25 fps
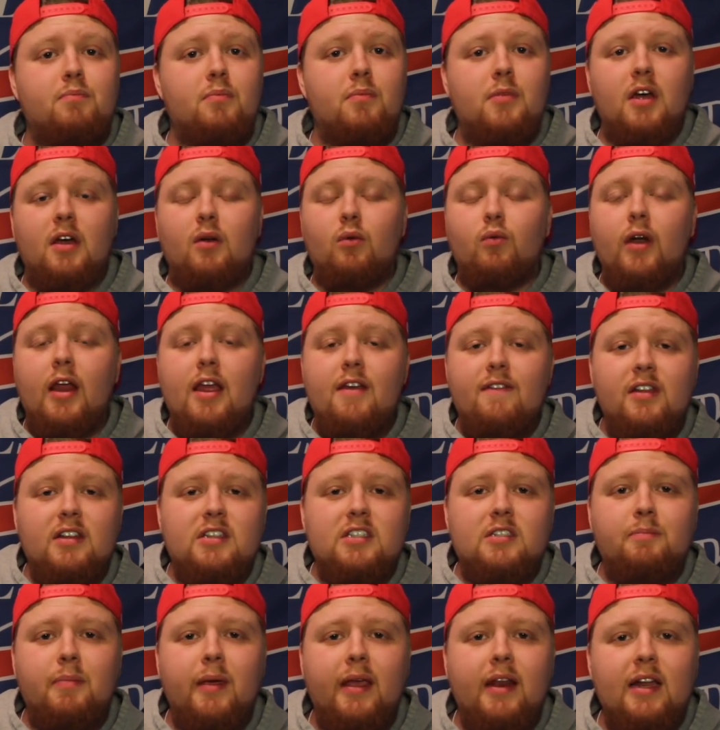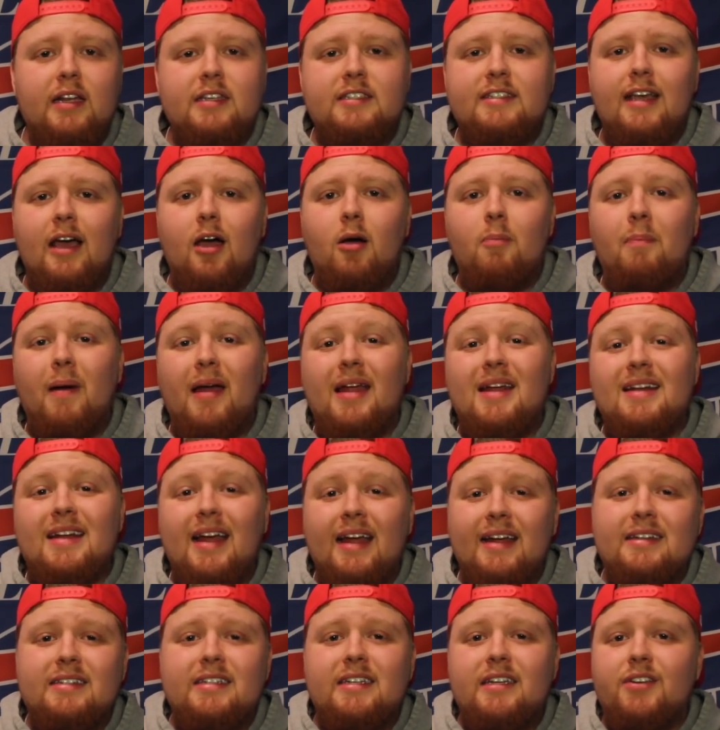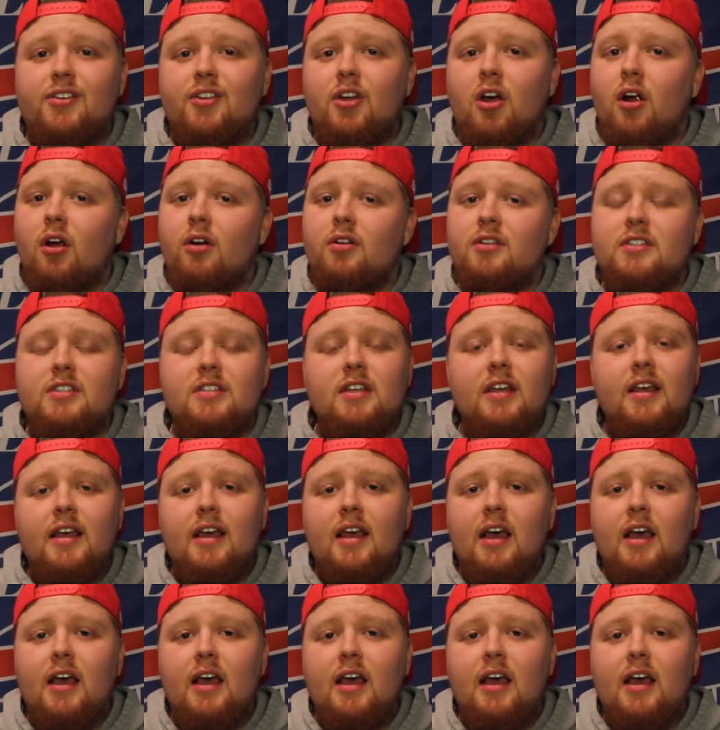The Ravens beat us out by 19 yards.